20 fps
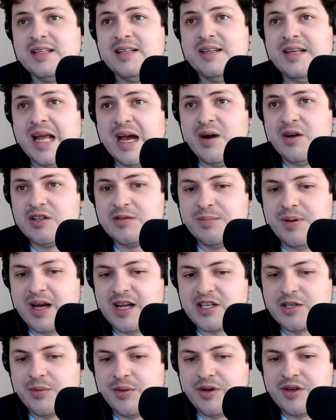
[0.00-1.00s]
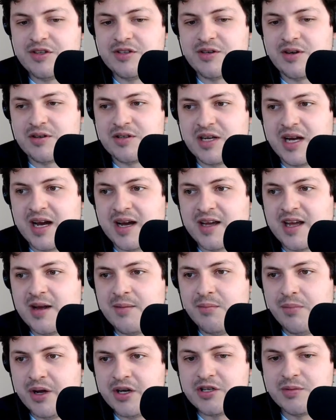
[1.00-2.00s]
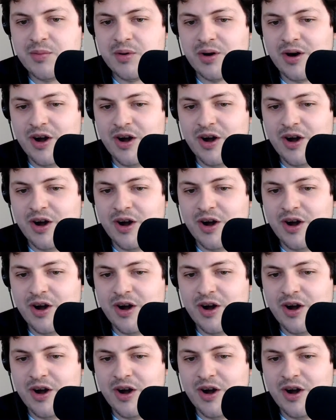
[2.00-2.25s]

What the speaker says: now it's possible to start talking much more